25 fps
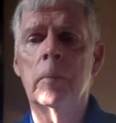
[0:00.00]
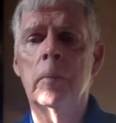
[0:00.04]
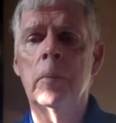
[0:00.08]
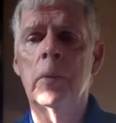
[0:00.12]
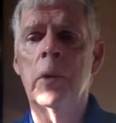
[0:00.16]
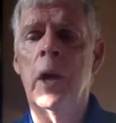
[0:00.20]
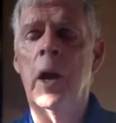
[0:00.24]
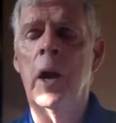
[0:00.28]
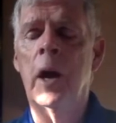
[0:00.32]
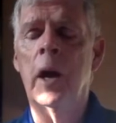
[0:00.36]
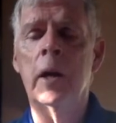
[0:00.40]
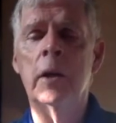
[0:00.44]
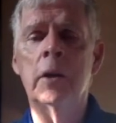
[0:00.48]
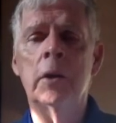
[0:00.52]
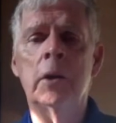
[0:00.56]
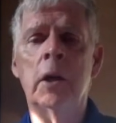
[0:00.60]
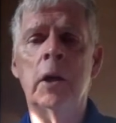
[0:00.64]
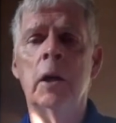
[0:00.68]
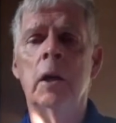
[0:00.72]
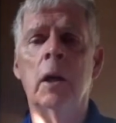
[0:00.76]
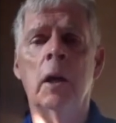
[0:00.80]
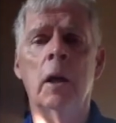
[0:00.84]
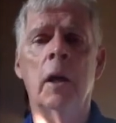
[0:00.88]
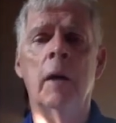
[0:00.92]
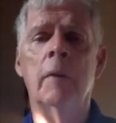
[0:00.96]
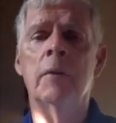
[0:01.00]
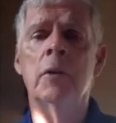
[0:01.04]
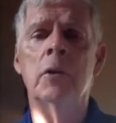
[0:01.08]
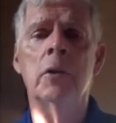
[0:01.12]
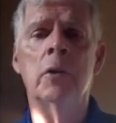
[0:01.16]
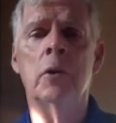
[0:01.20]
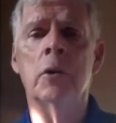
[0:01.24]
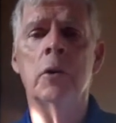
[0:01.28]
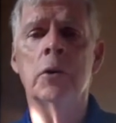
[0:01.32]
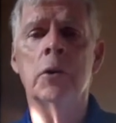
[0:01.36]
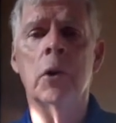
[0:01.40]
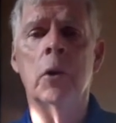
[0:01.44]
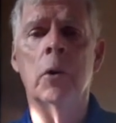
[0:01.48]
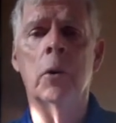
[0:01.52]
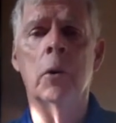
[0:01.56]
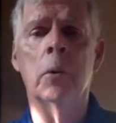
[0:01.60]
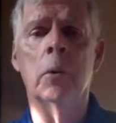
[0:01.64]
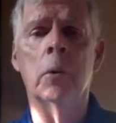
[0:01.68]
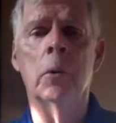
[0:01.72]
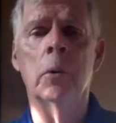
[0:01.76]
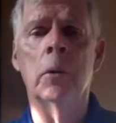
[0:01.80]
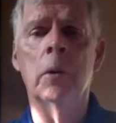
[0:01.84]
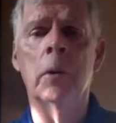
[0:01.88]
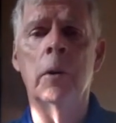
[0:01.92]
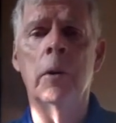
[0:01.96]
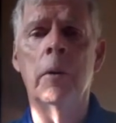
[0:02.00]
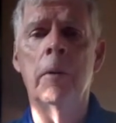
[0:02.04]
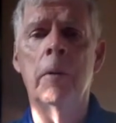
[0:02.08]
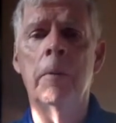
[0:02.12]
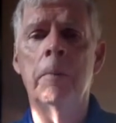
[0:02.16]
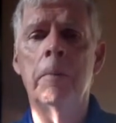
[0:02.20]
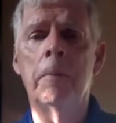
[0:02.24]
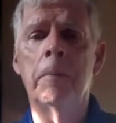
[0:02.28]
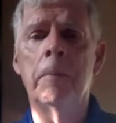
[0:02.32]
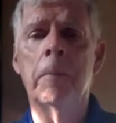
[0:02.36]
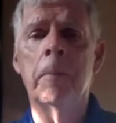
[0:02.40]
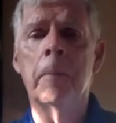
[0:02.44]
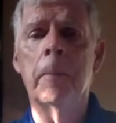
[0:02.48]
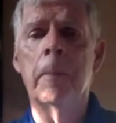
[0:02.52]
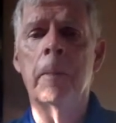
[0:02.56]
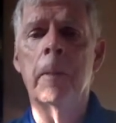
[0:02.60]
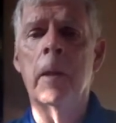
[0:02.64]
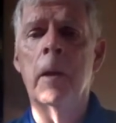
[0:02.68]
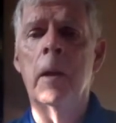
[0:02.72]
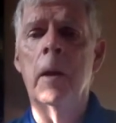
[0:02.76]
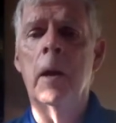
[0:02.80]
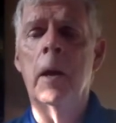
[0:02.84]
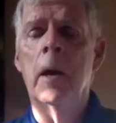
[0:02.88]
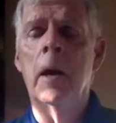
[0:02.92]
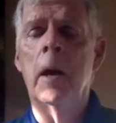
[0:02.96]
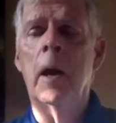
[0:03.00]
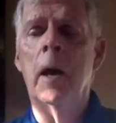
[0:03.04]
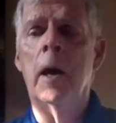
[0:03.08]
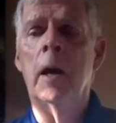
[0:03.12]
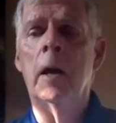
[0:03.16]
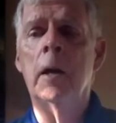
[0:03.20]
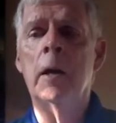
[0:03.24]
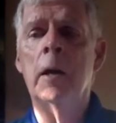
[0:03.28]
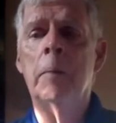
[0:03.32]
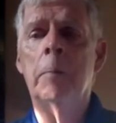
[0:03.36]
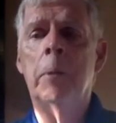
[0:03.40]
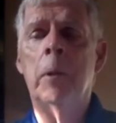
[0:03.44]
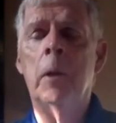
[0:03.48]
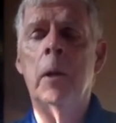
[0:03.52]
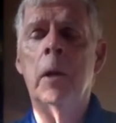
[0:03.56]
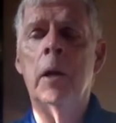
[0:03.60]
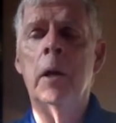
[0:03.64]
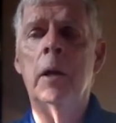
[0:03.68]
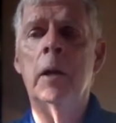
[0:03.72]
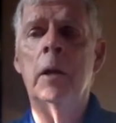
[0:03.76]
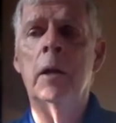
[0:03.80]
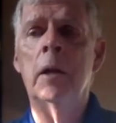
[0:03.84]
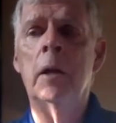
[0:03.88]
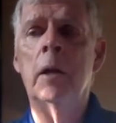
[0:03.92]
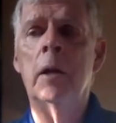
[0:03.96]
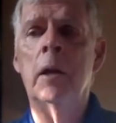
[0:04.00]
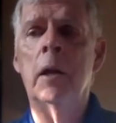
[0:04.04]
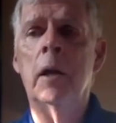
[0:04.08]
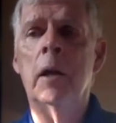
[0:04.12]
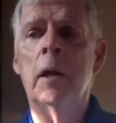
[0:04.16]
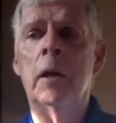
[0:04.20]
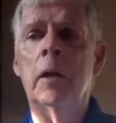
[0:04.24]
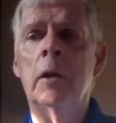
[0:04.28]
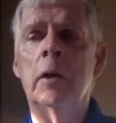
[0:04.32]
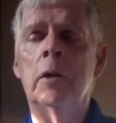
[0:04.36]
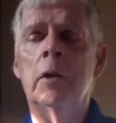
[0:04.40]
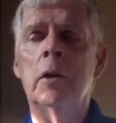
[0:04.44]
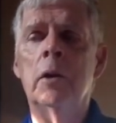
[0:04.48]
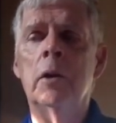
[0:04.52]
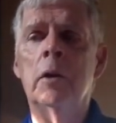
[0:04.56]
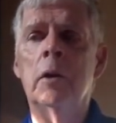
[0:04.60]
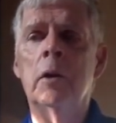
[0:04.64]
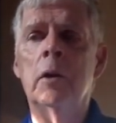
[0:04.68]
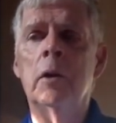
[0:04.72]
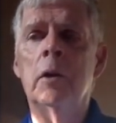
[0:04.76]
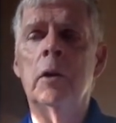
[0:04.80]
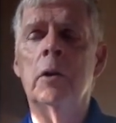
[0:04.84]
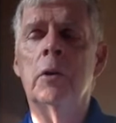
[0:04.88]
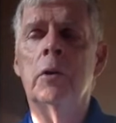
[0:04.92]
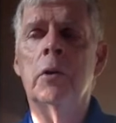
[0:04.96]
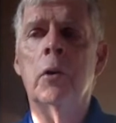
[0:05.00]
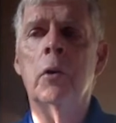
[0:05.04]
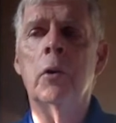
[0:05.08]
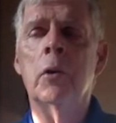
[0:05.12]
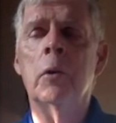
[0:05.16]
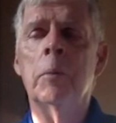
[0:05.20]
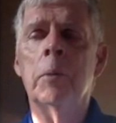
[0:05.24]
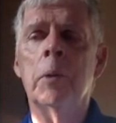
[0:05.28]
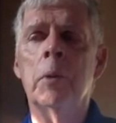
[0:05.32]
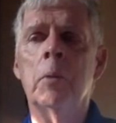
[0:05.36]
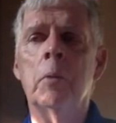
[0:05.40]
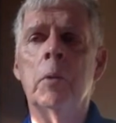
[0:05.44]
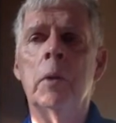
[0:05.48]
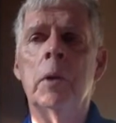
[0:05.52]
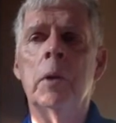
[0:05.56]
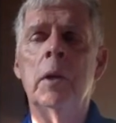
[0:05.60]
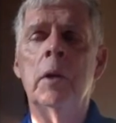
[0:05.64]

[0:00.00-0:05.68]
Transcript: 9, 10, 11 years old. And he played in a tournament